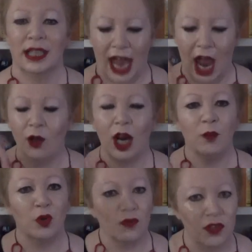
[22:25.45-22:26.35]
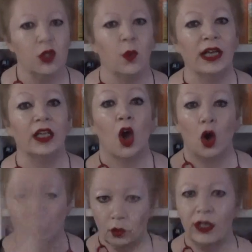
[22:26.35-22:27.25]
How can I improve this week
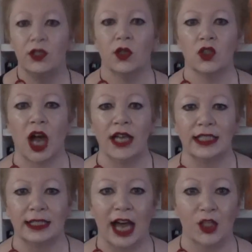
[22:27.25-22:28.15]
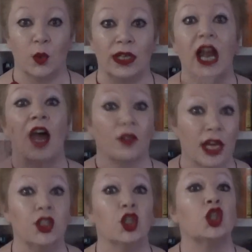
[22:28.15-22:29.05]
on the research I did last week?
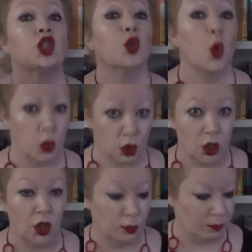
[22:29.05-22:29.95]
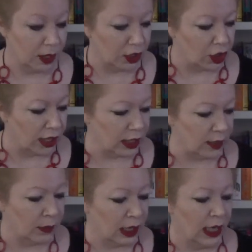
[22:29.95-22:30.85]
That's a short-term agenda.
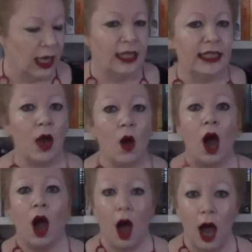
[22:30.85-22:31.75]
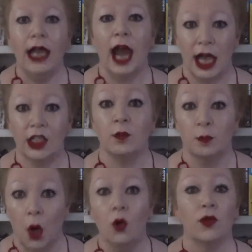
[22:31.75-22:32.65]
Now, I ask
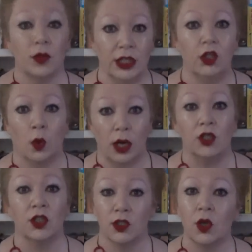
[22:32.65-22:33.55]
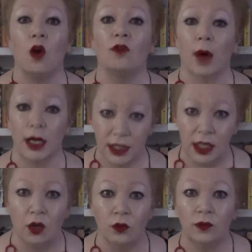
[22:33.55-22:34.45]
both these questions of
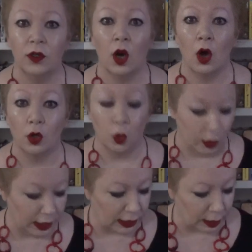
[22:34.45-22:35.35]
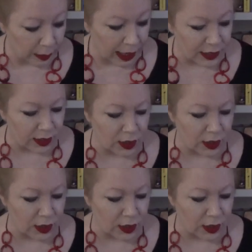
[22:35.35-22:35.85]
myself on a weekly basis.